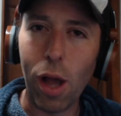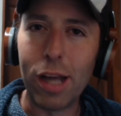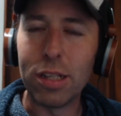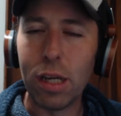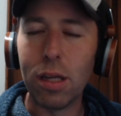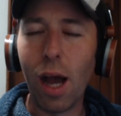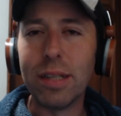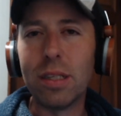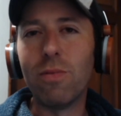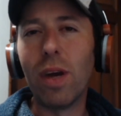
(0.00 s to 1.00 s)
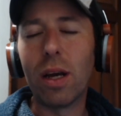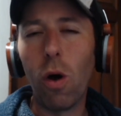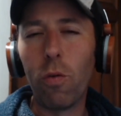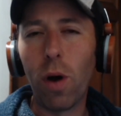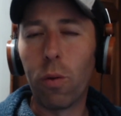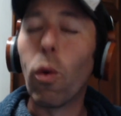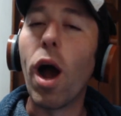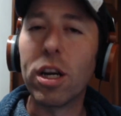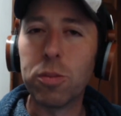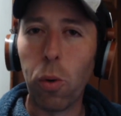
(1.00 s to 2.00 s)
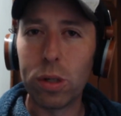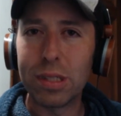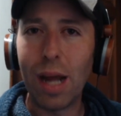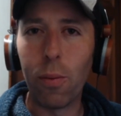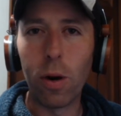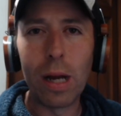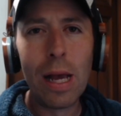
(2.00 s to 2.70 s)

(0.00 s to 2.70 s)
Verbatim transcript: Icy Icy Vic over at Rock Sports Network,